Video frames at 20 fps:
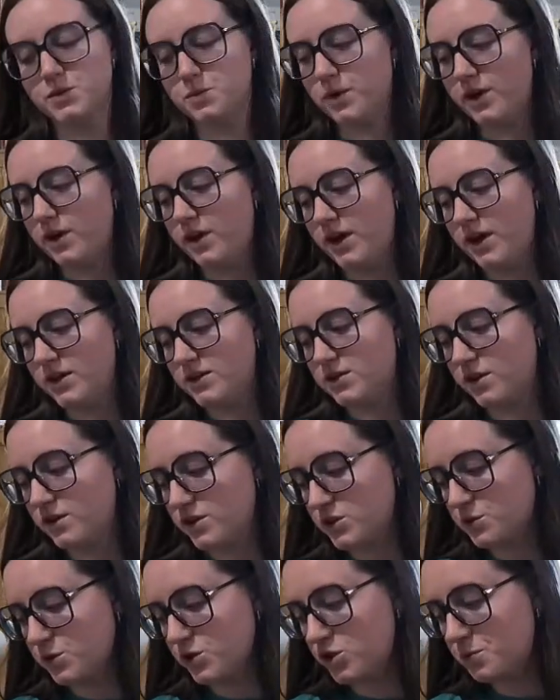as well as
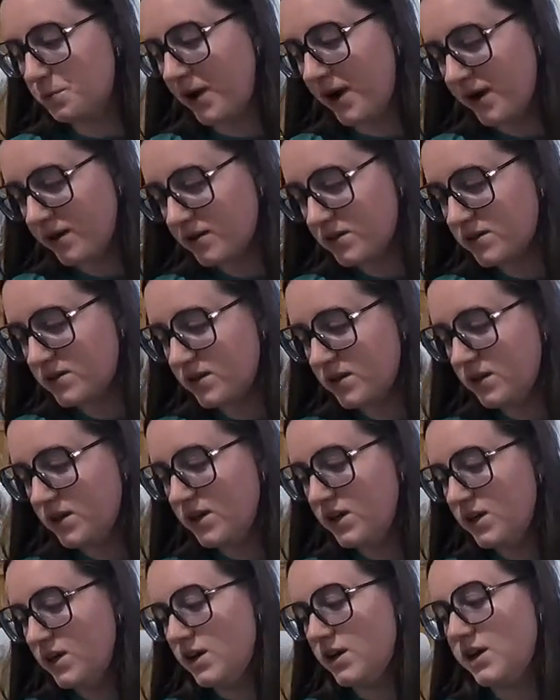our switch box.
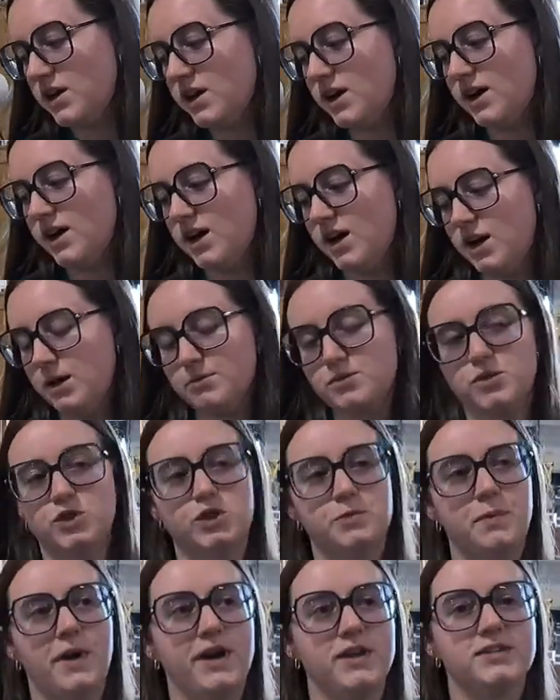Uh,
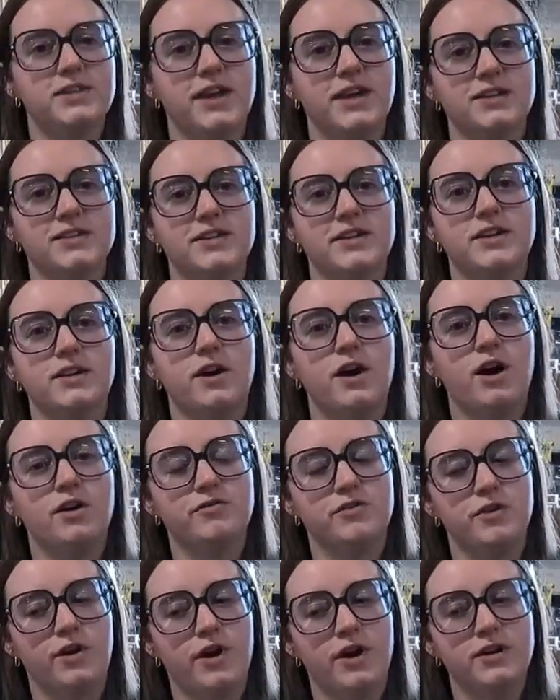switch box has an
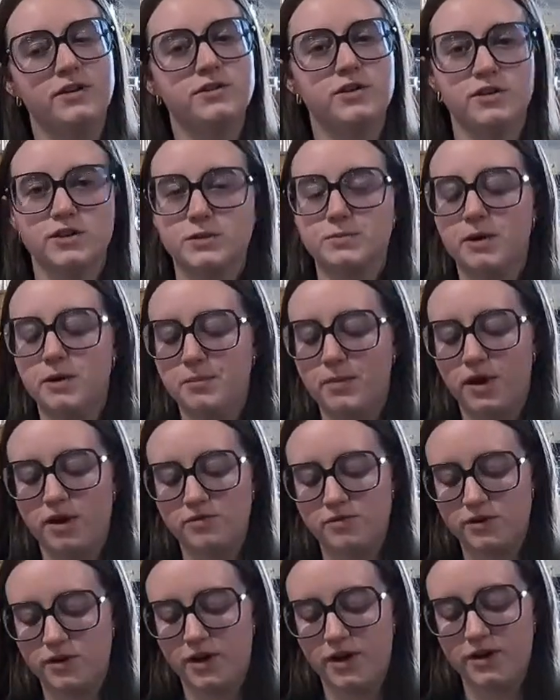off and on, turns the pump
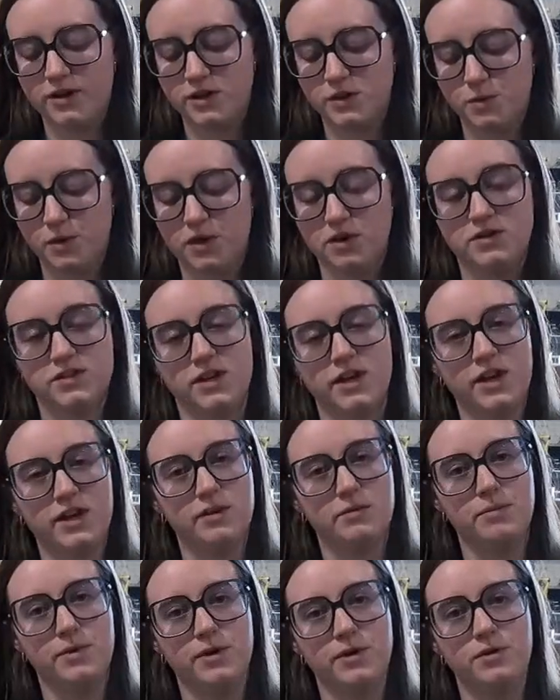off and on, as well as a
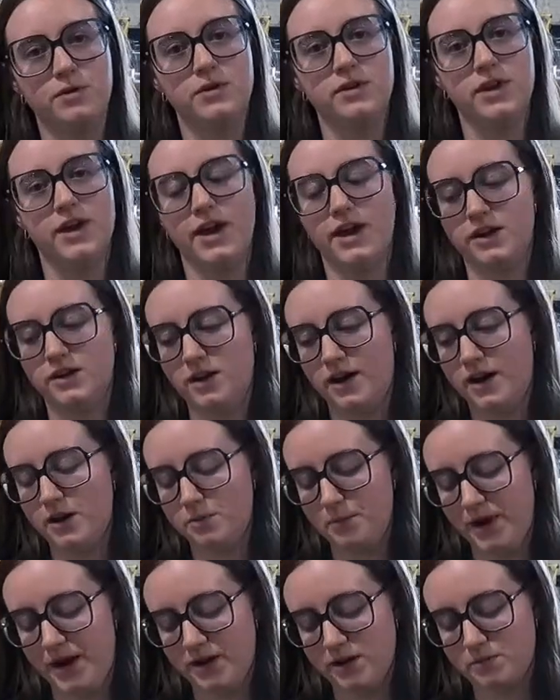hand mode and an
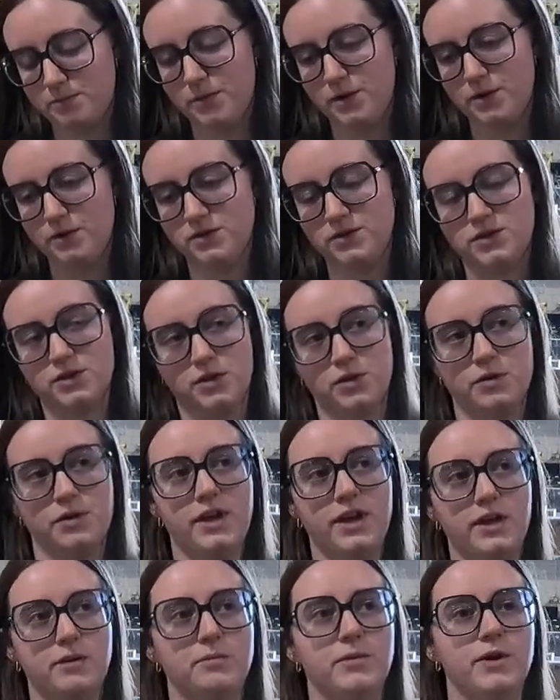automatic mode. So
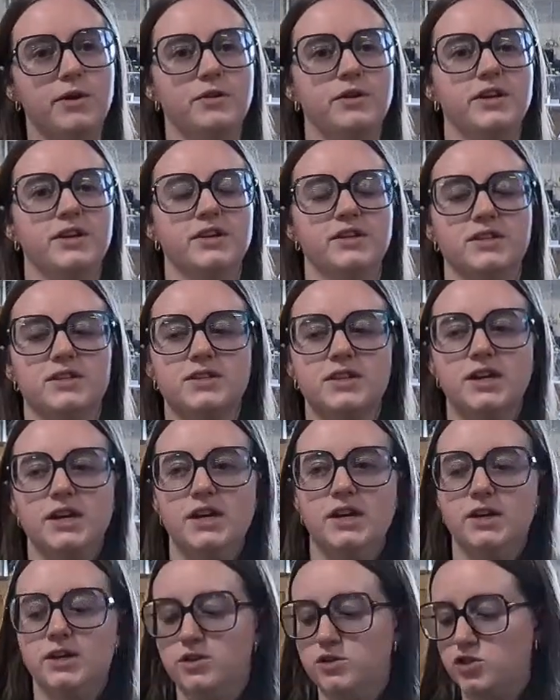hand mode is
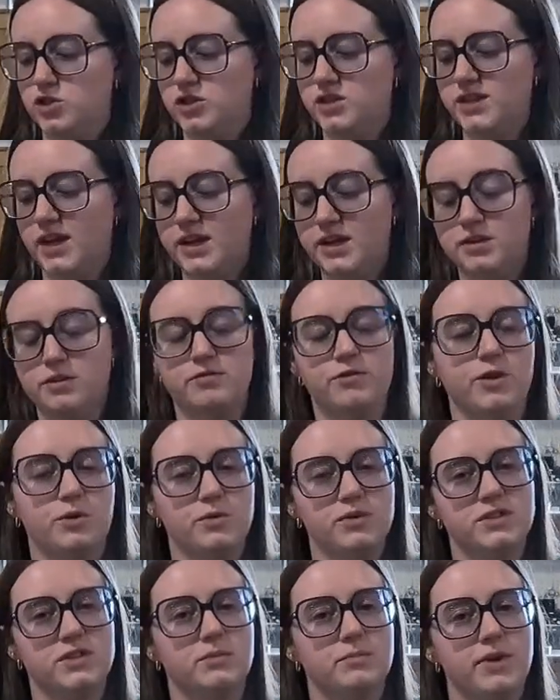just setting the
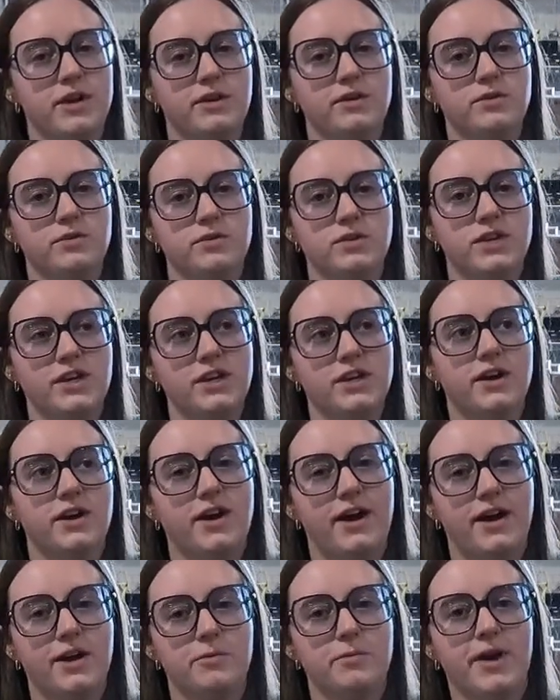frequency manually,
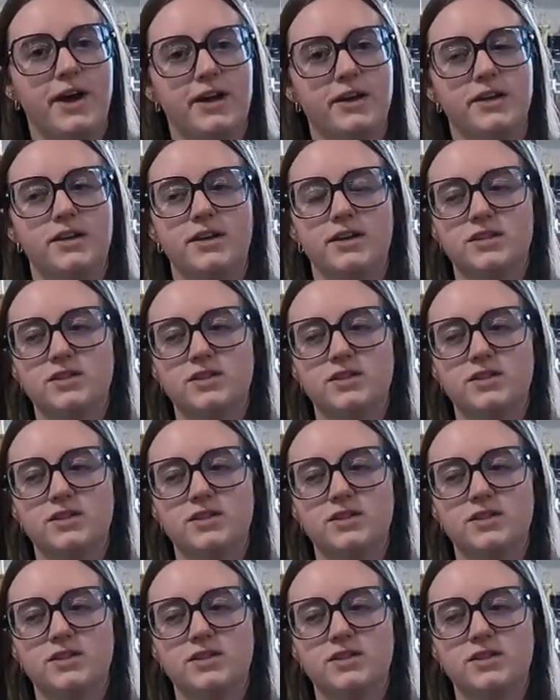automatic,